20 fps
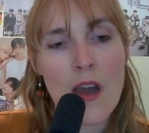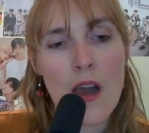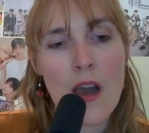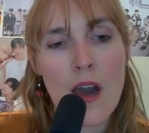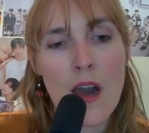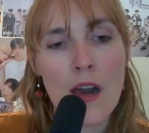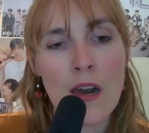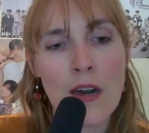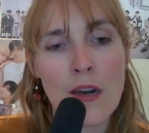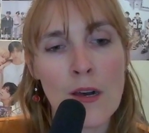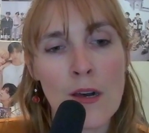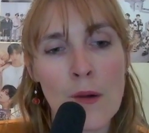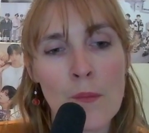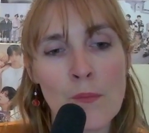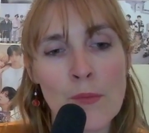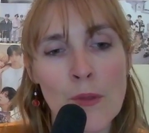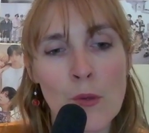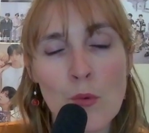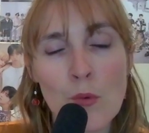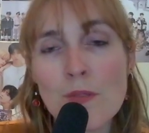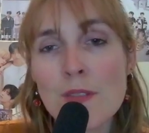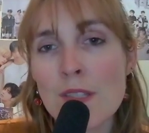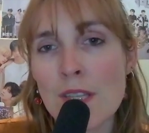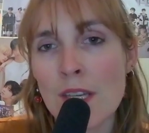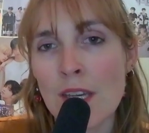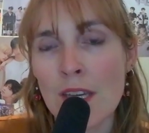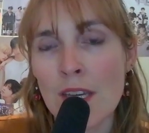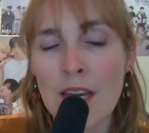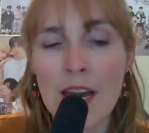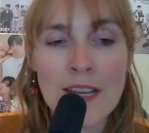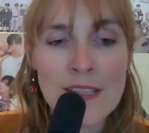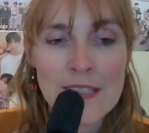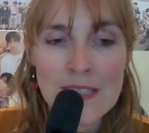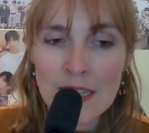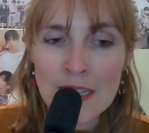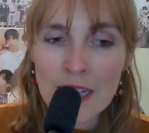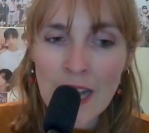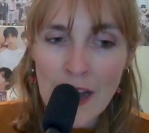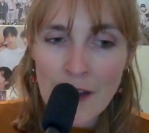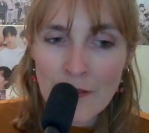We'll see. I
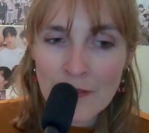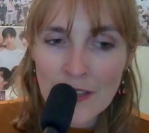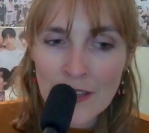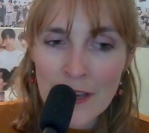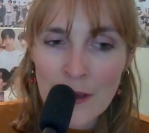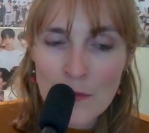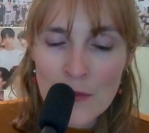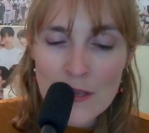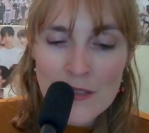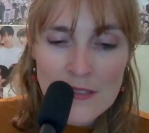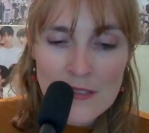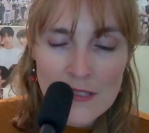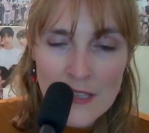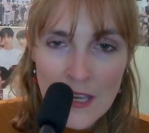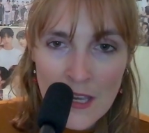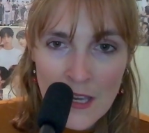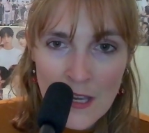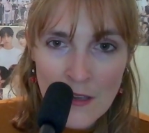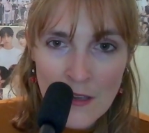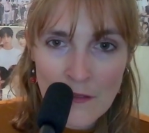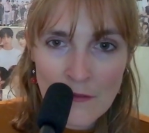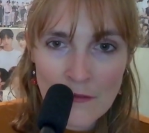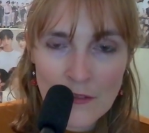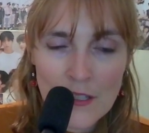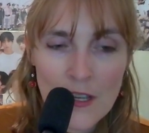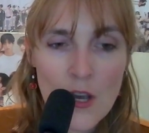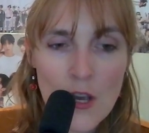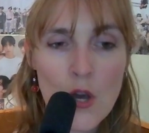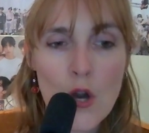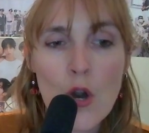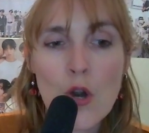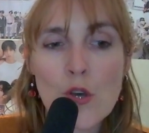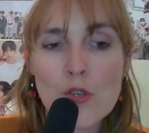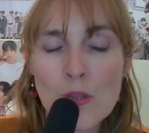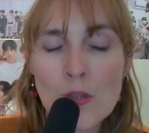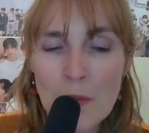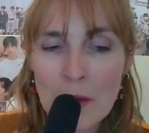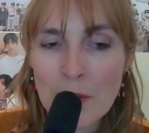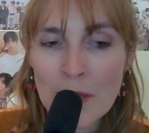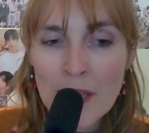still have them saved,
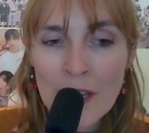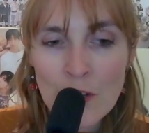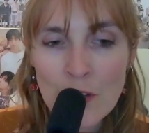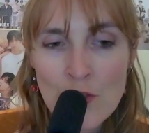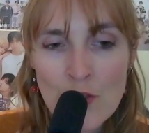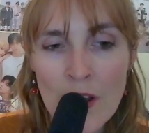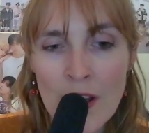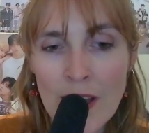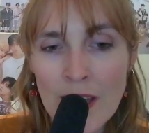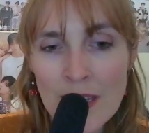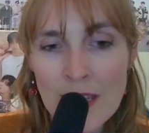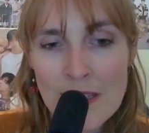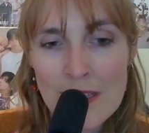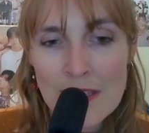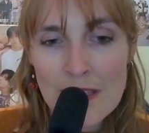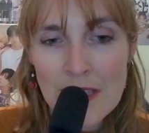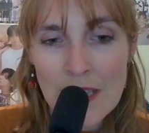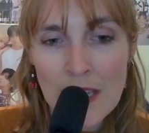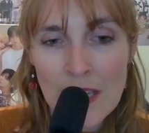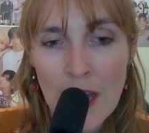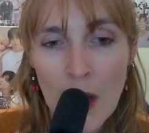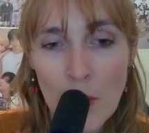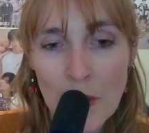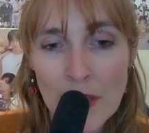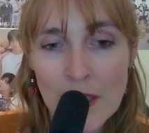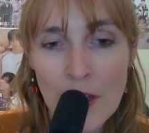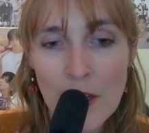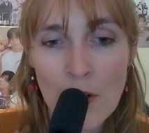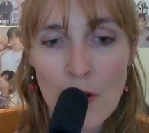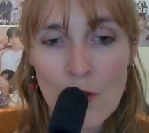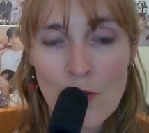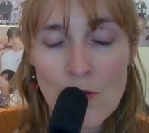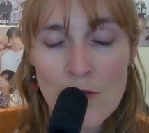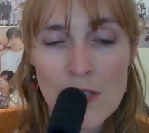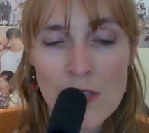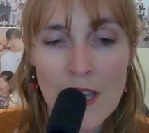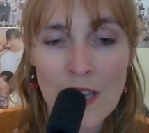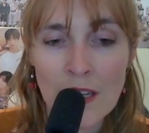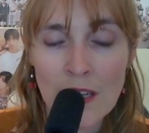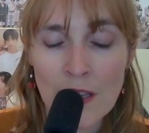so maybe I'll try and see how it
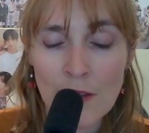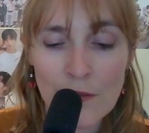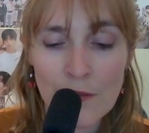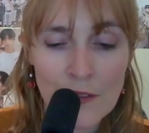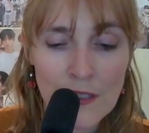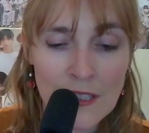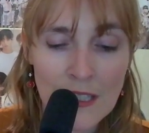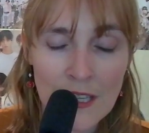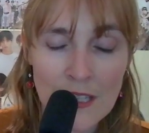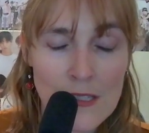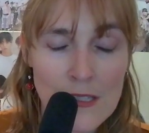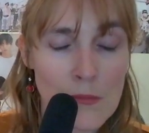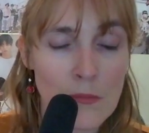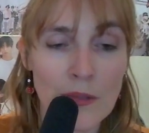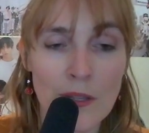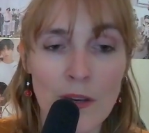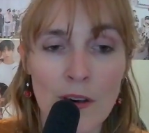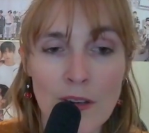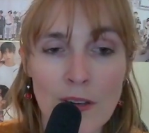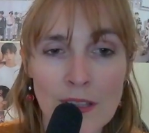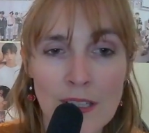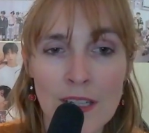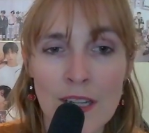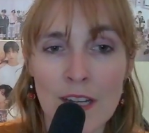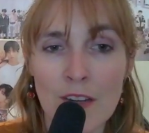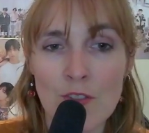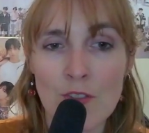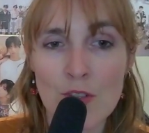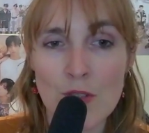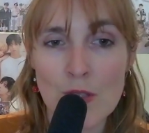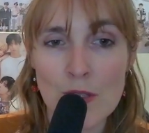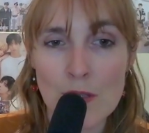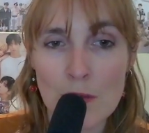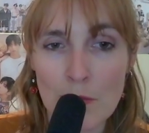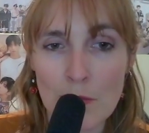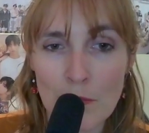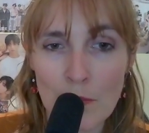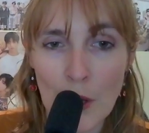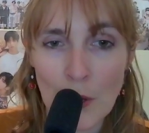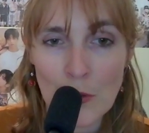goes, and if it gets blocked, then I just
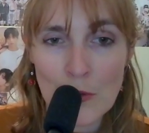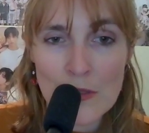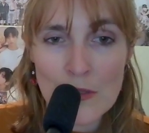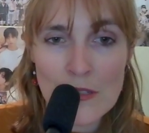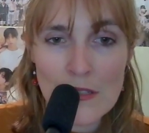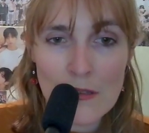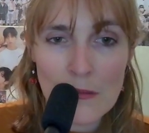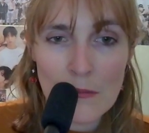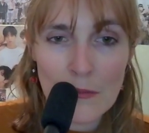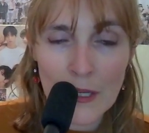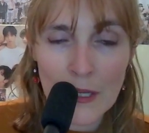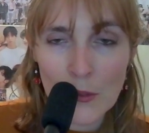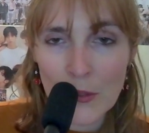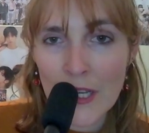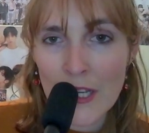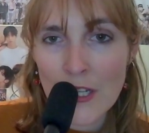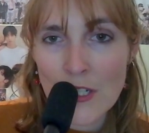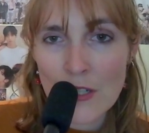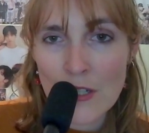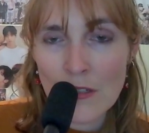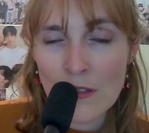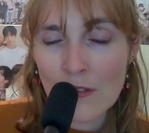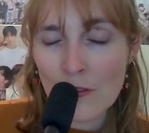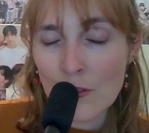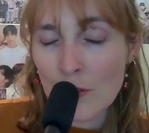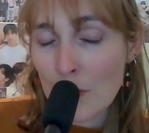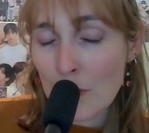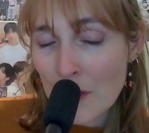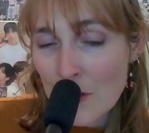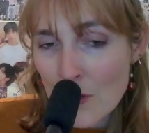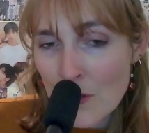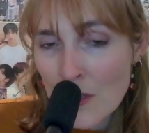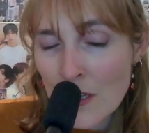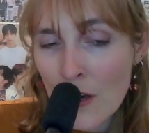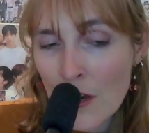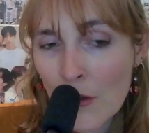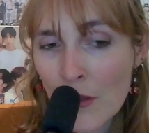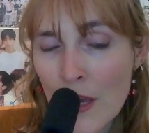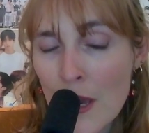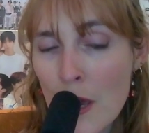post my reaction to
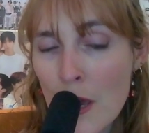Patreon.